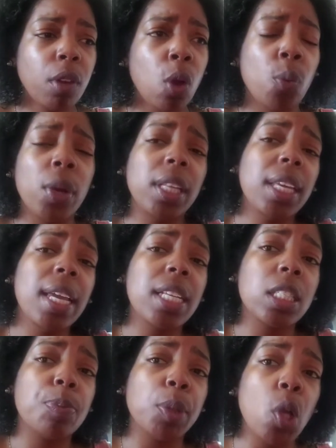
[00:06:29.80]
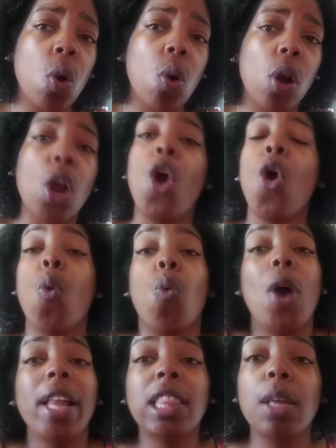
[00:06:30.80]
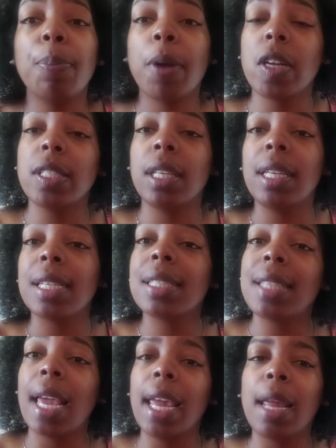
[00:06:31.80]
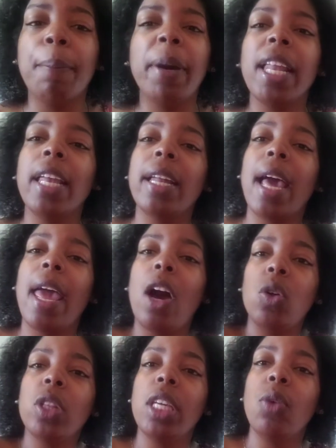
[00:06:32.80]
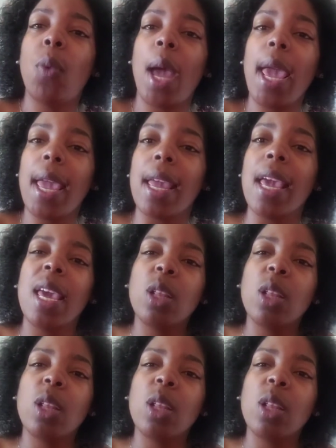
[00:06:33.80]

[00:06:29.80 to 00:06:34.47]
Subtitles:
really explore what the person is saying, but in a healthy way,